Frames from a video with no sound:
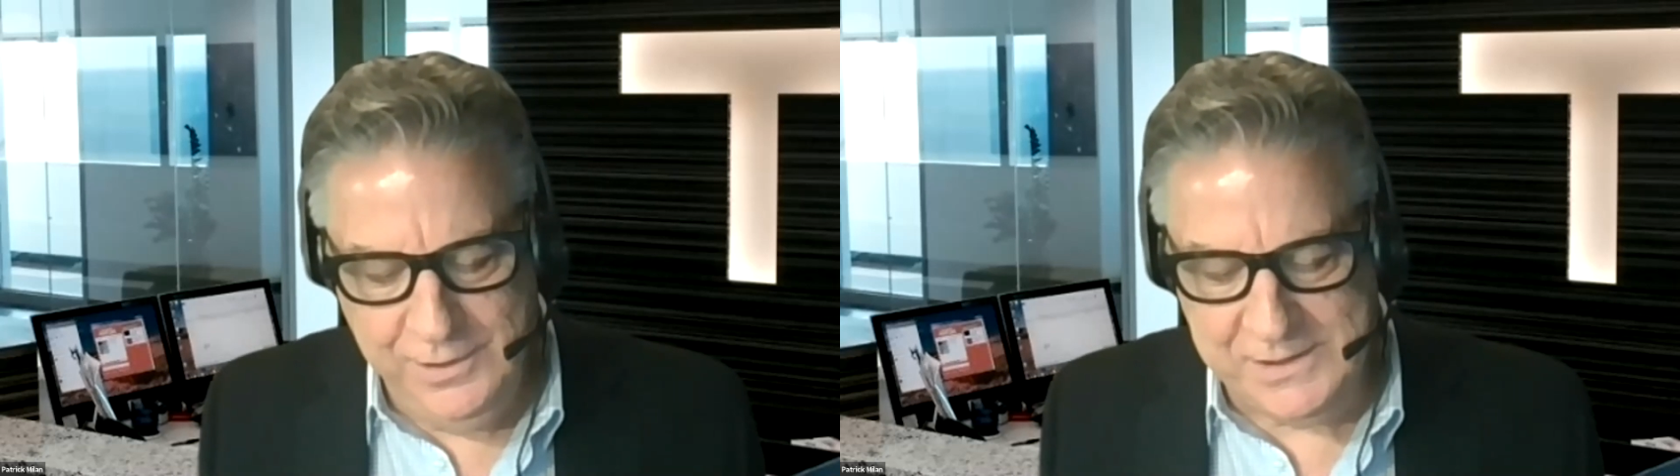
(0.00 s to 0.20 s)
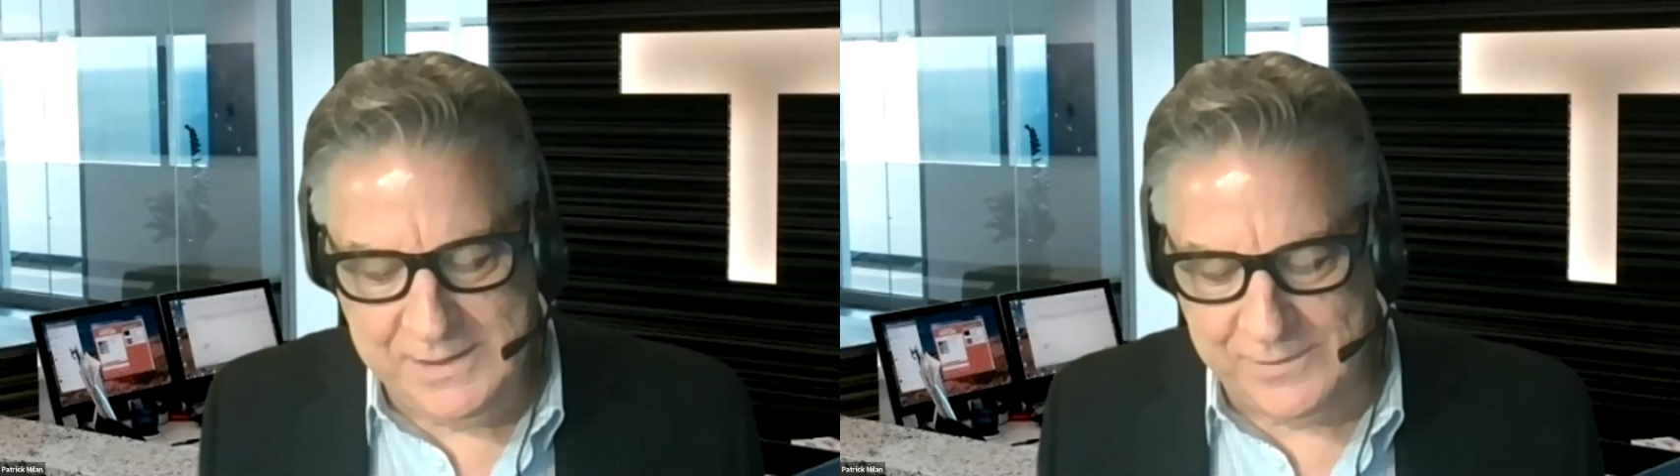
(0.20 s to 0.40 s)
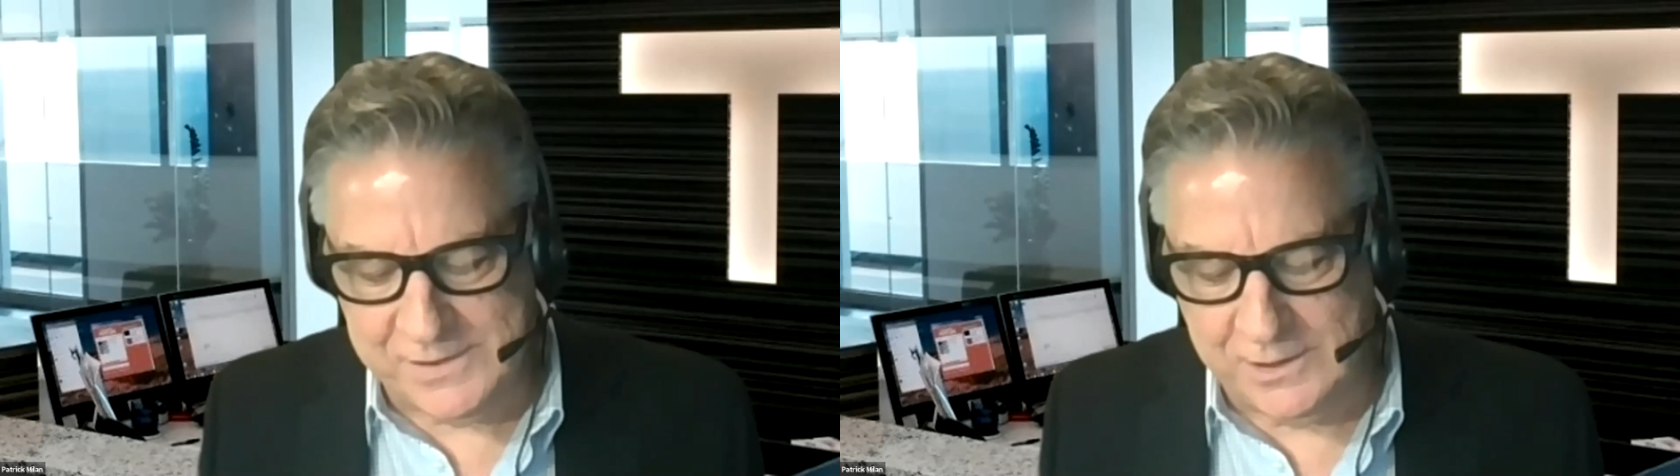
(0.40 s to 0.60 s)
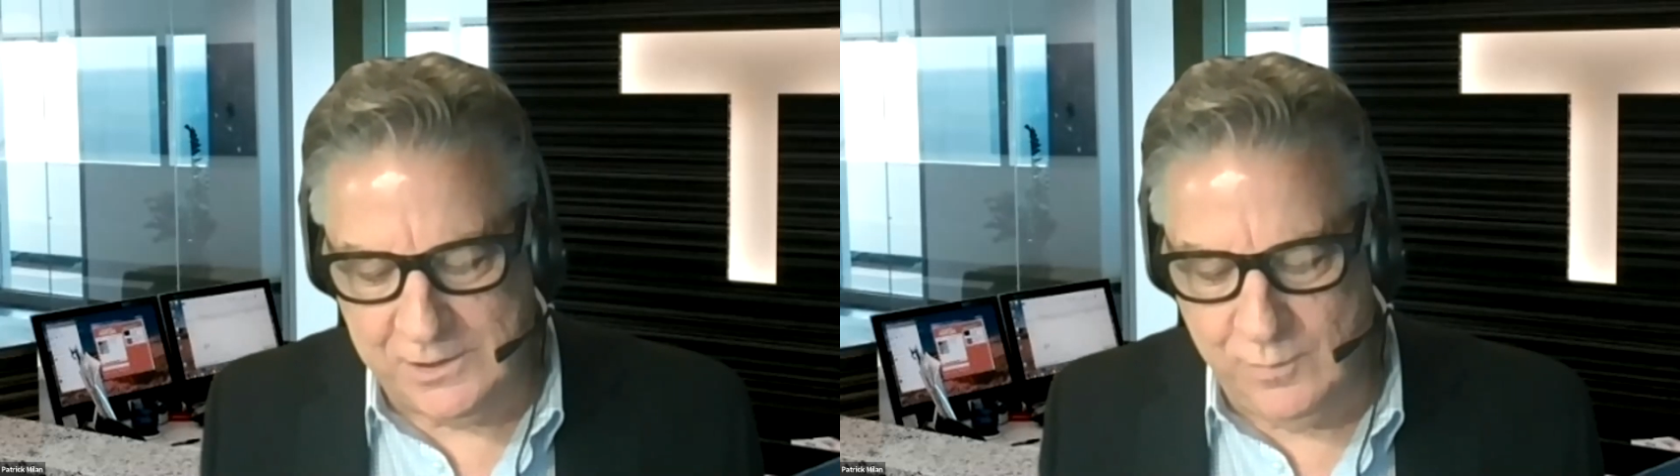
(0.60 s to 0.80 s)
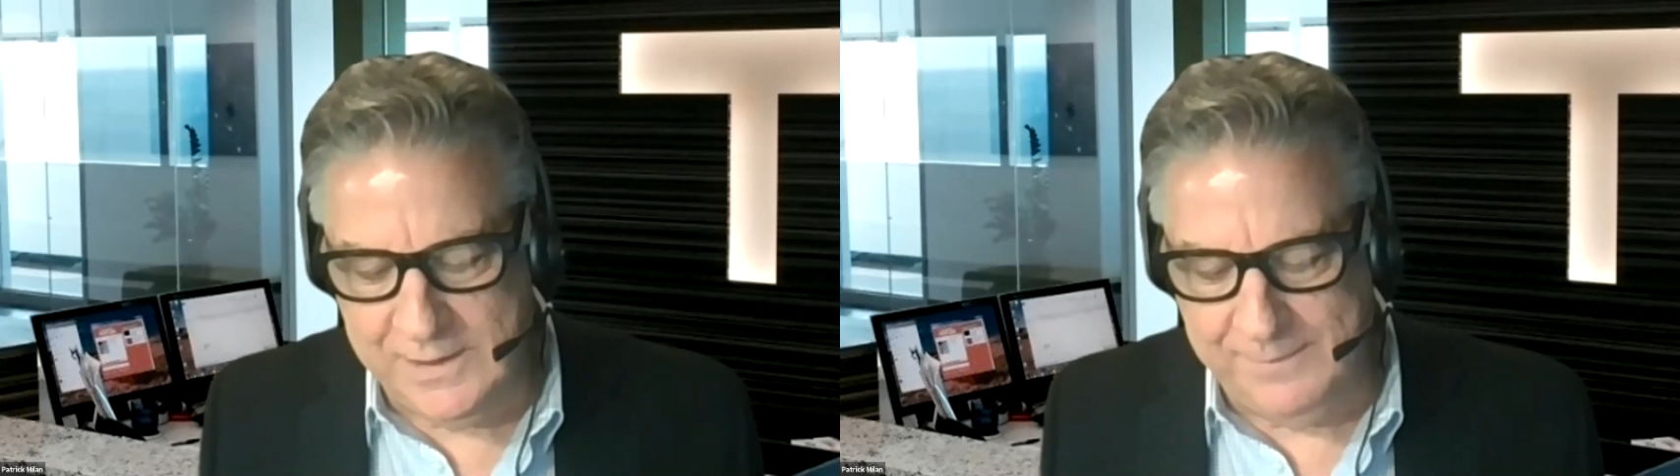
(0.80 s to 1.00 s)
just give us a
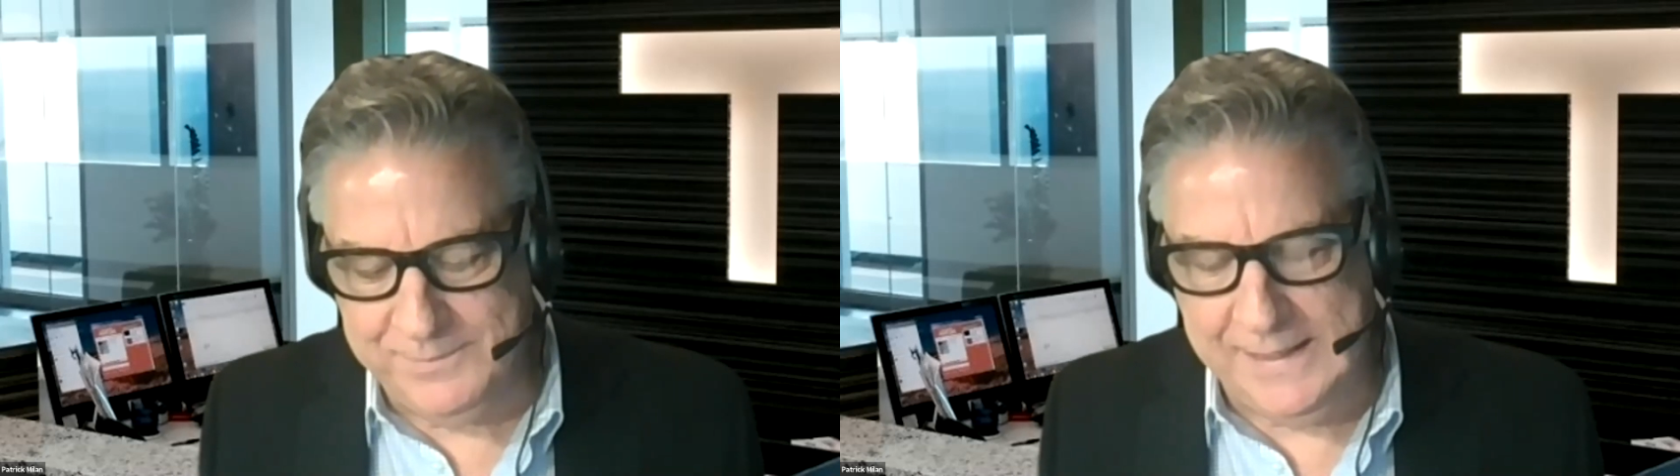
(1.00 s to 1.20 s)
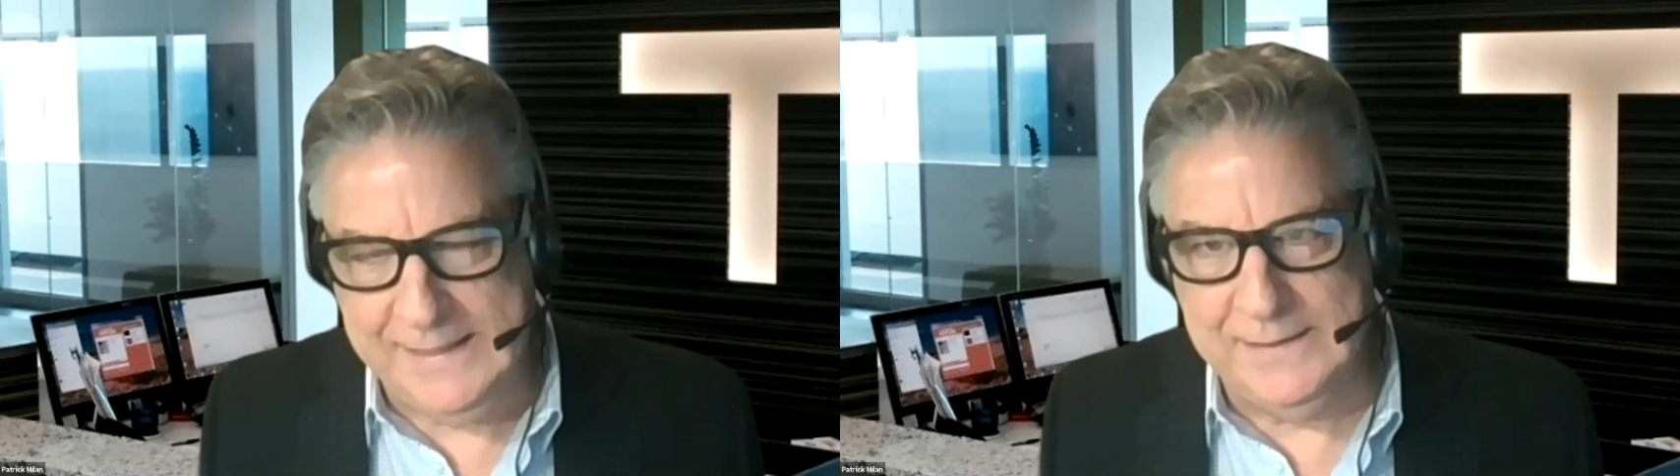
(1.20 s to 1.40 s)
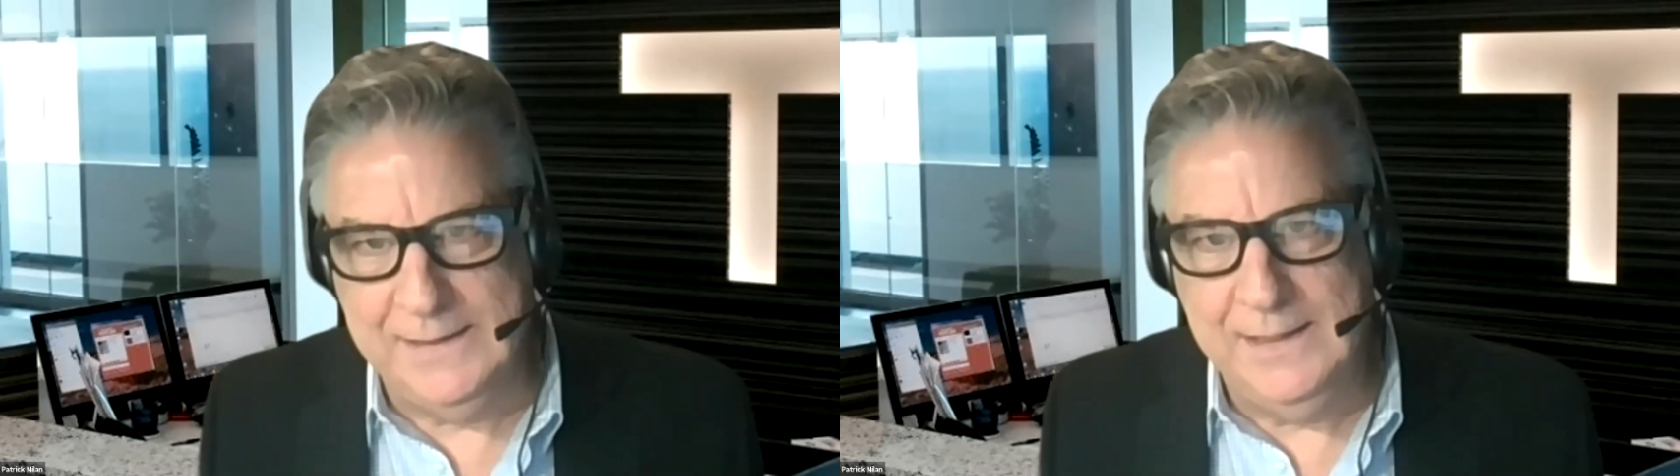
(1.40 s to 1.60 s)
quick update